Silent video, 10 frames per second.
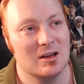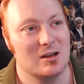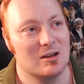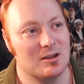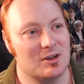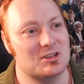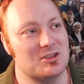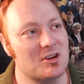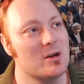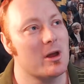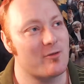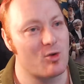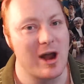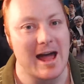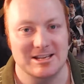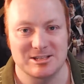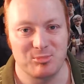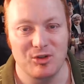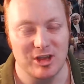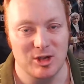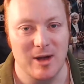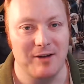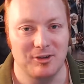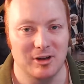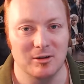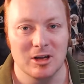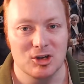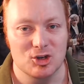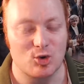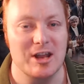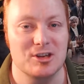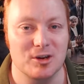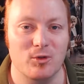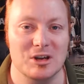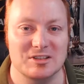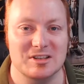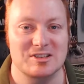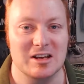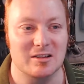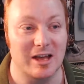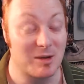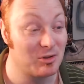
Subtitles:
There's a certain amount of rasp that you have to train your voice to sing like,